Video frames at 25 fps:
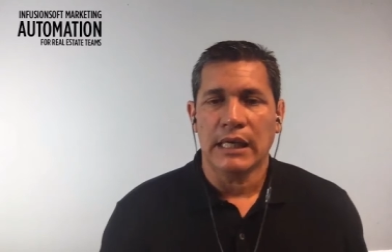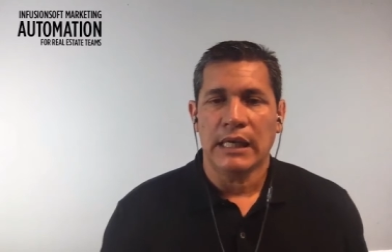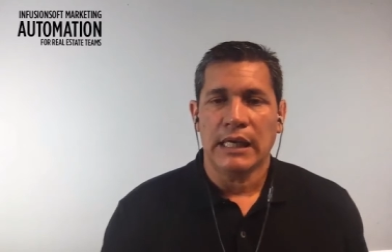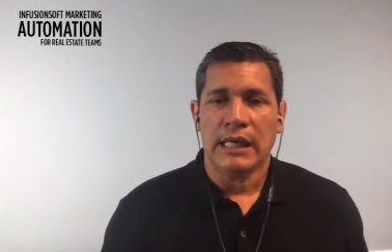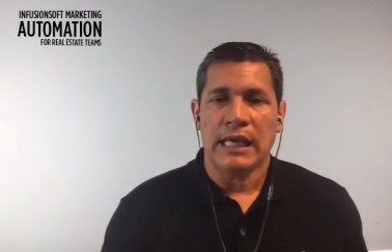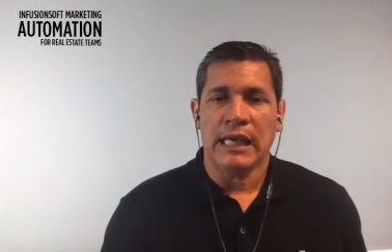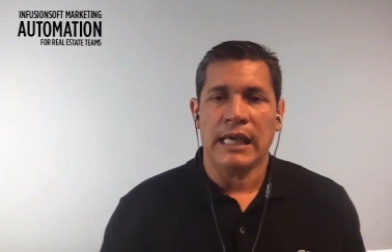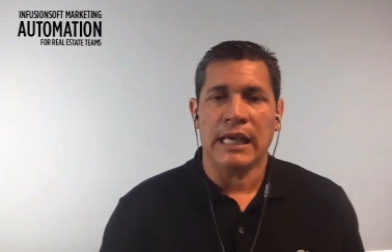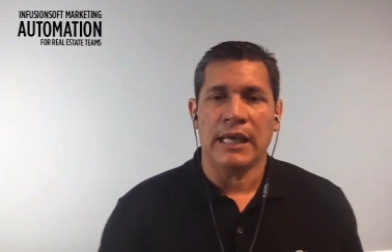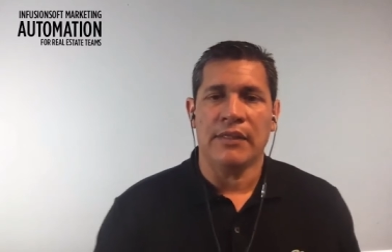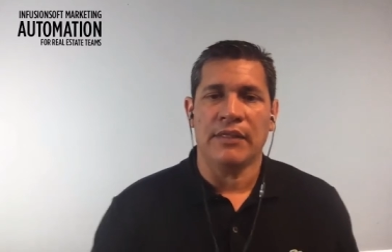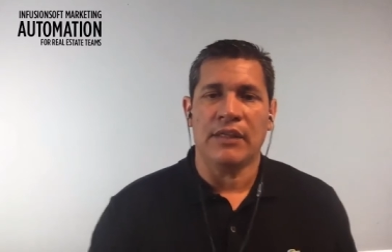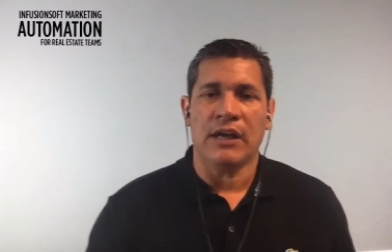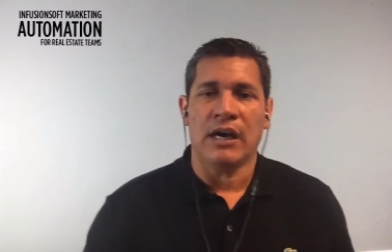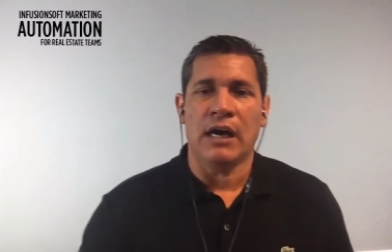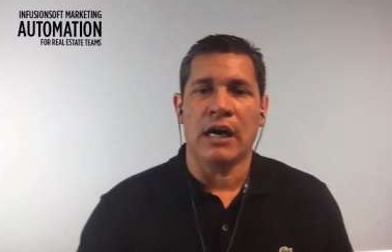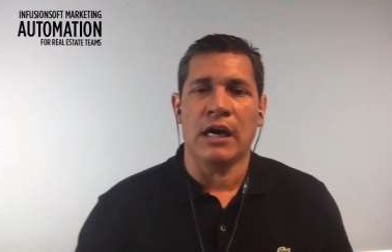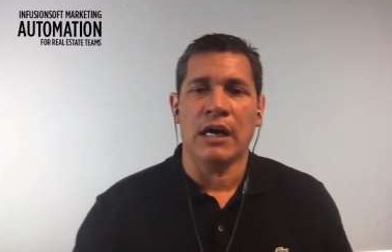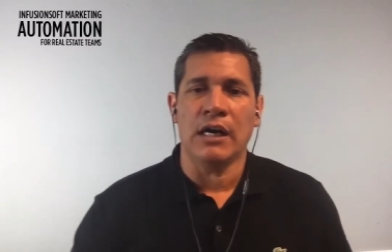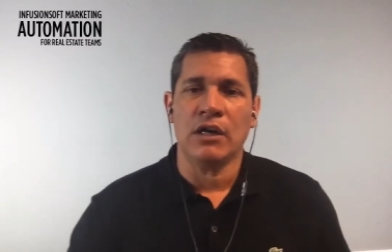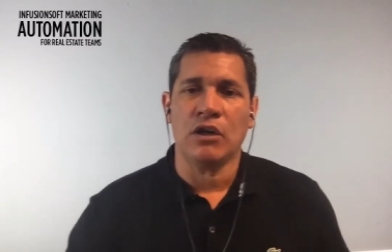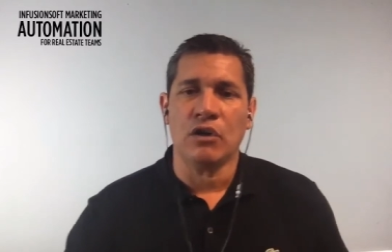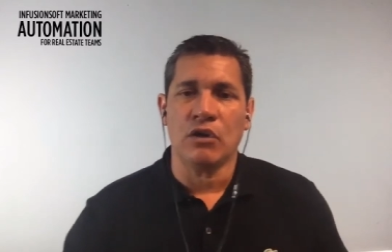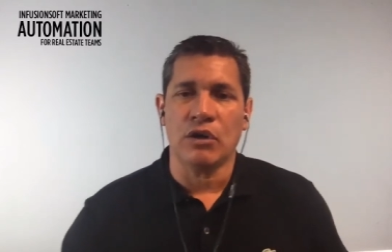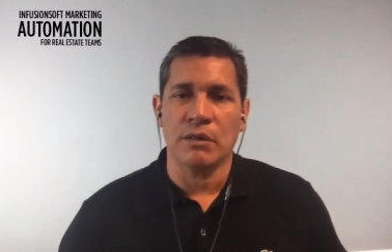And the
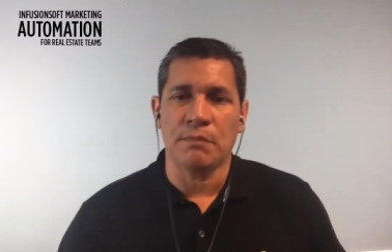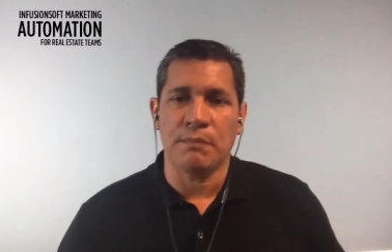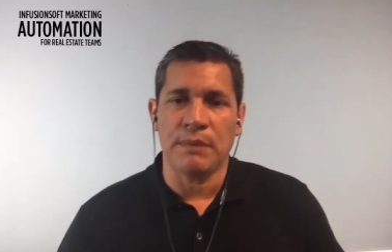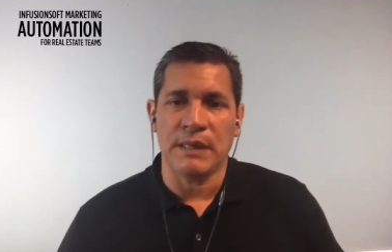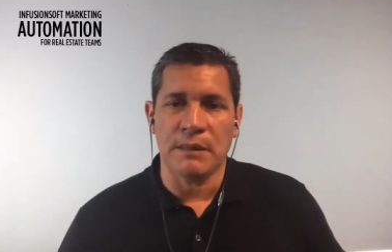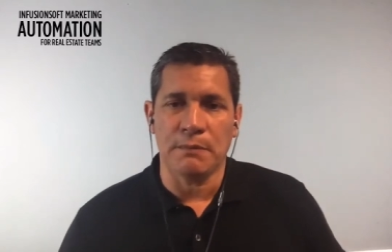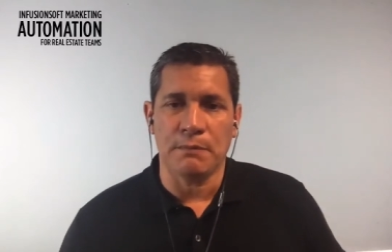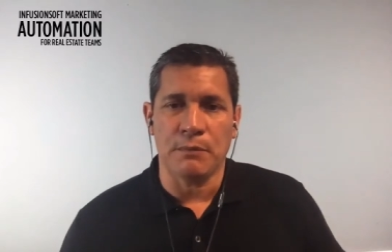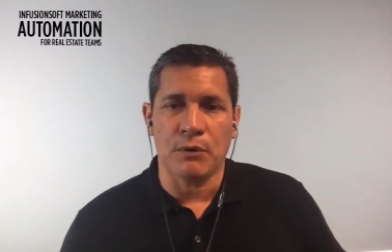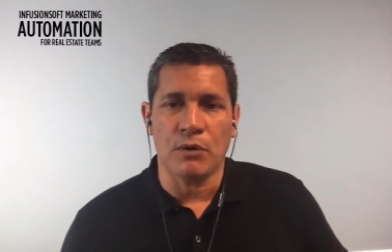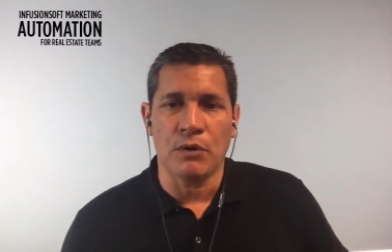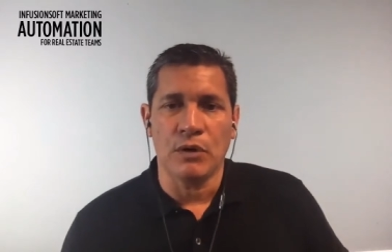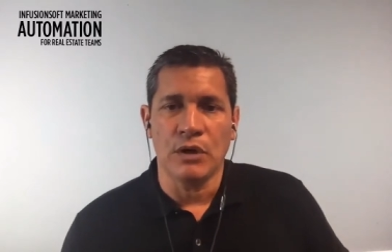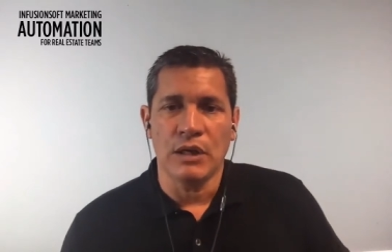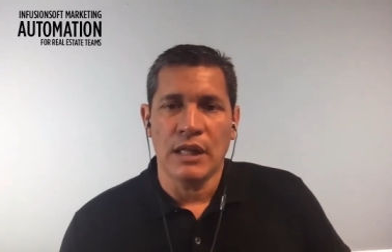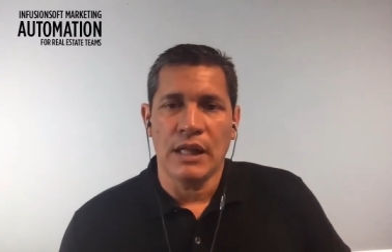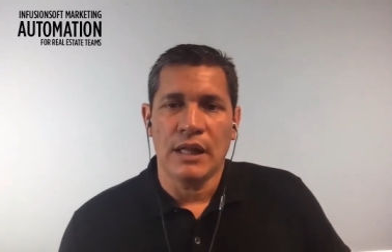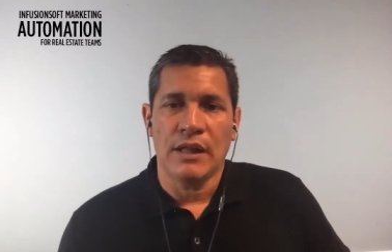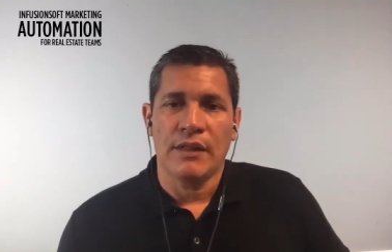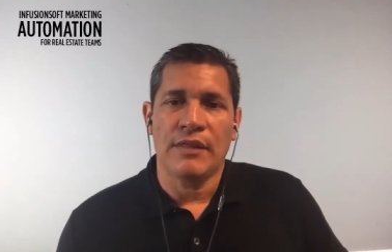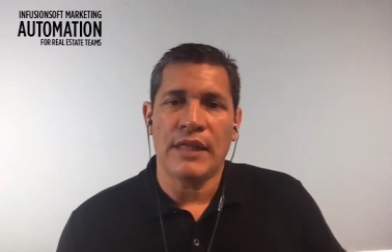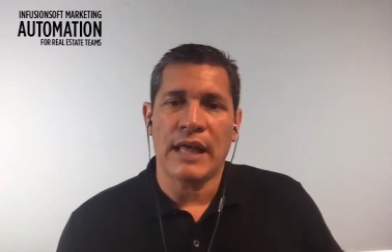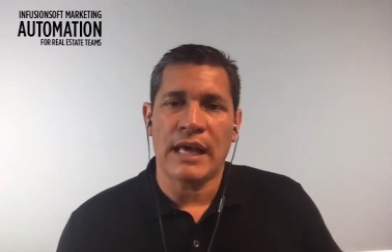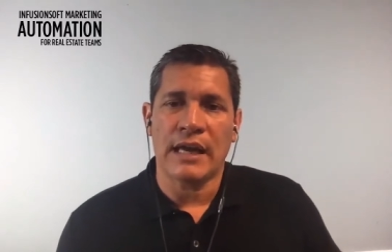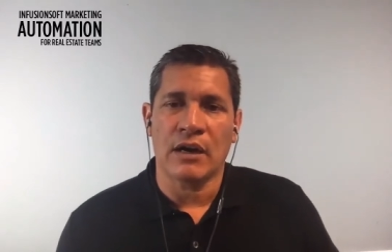100 people
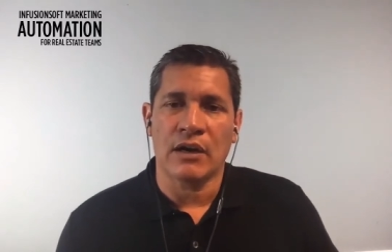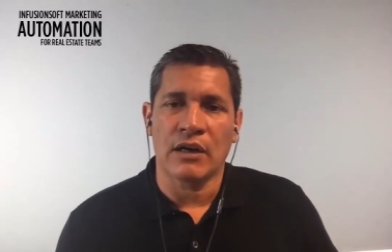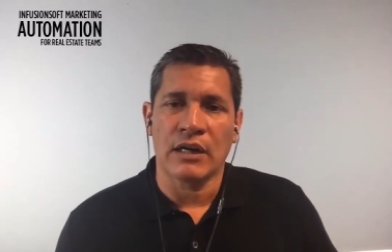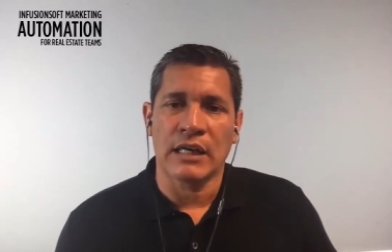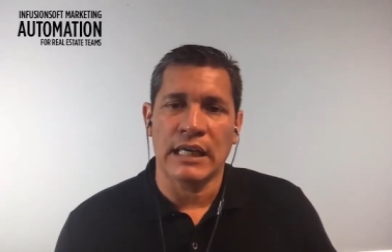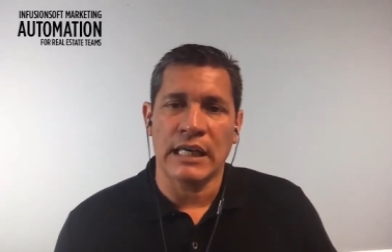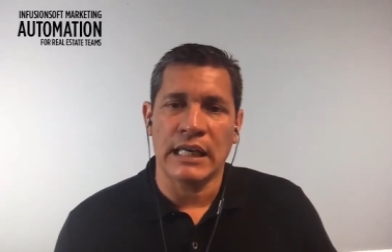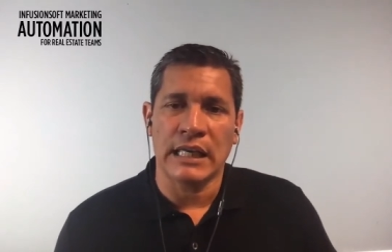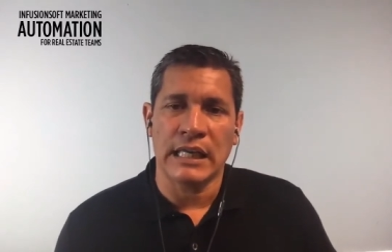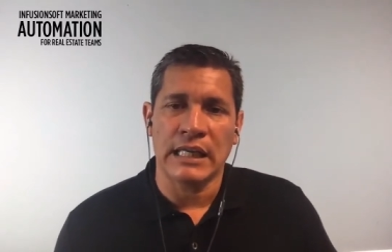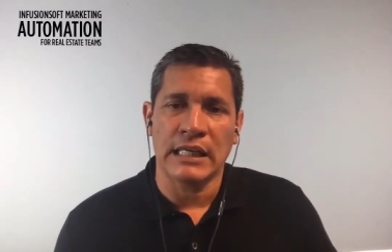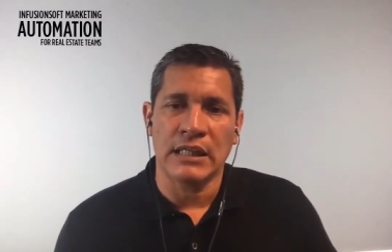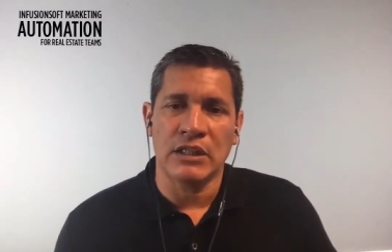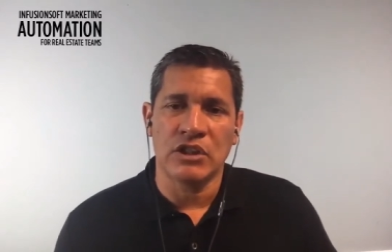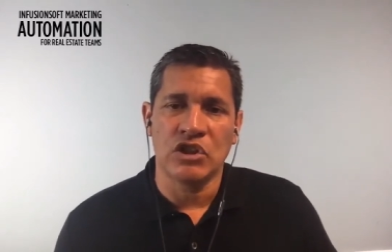that are getting